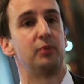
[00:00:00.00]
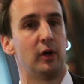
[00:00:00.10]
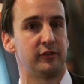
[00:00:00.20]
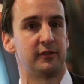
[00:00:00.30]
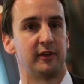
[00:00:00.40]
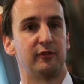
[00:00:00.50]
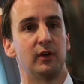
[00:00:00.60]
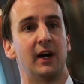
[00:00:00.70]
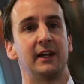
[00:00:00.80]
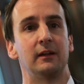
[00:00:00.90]
positive
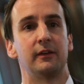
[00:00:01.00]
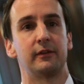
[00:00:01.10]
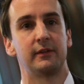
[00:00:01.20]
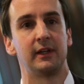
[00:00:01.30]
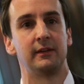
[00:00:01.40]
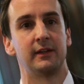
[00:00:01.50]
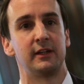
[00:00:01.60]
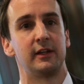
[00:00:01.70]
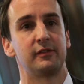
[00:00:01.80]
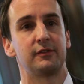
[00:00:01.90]
for high yield than
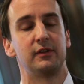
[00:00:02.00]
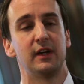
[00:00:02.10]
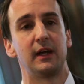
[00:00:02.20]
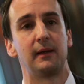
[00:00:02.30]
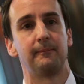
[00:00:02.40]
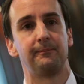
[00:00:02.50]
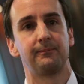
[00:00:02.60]
it is today.